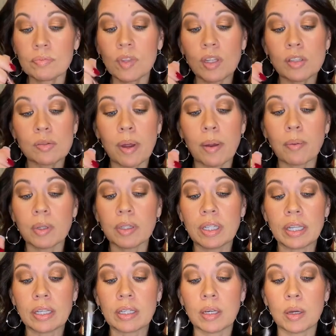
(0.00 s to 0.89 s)
so I will
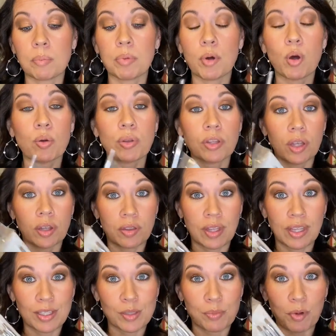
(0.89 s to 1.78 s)
link both
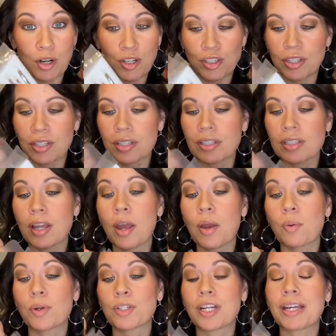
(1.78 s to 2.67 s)
these brushes,
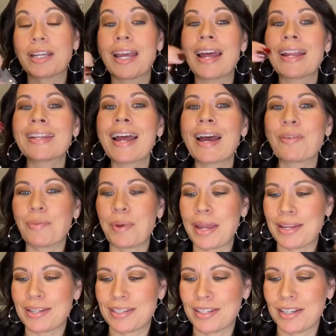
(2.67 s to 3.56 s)
which I cannot
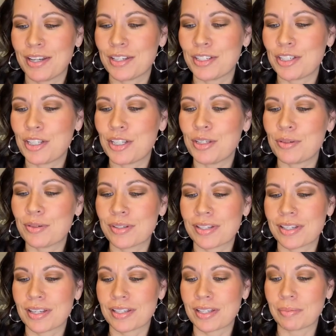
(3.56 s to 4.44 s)
wait to
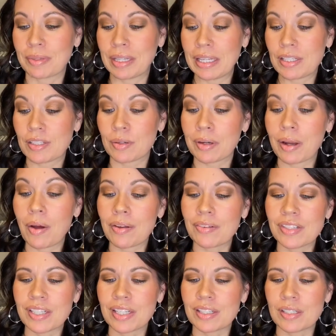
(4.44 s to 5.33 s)
use some of these. So now
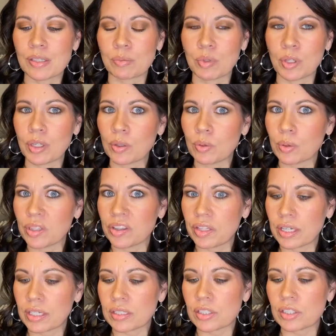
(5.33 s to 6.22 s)
I've seen some really cool
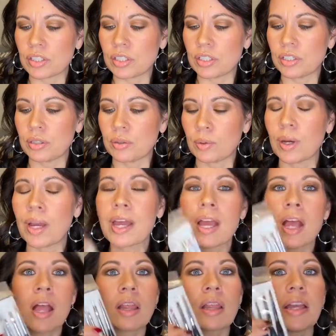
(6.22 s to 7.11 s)
things to do,
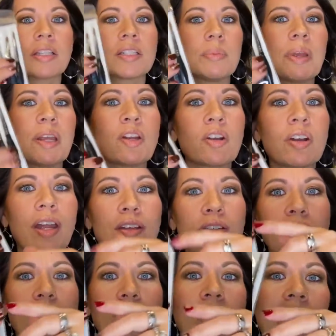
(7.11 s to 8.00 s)
like to make your
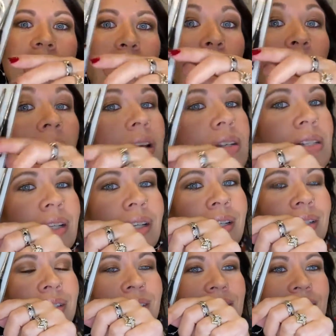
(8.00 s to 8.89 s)
nails look like
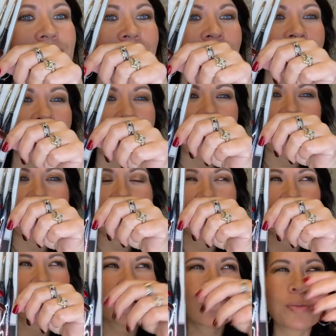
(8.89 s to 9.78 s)
presents
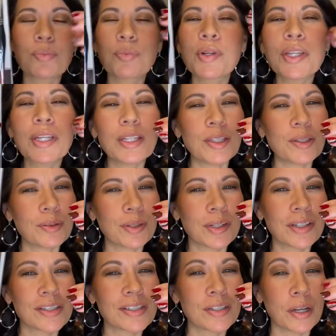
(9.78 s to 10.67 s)
and just really cute
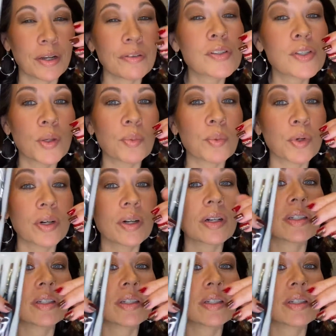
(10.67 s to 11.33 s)
little stuff. So we're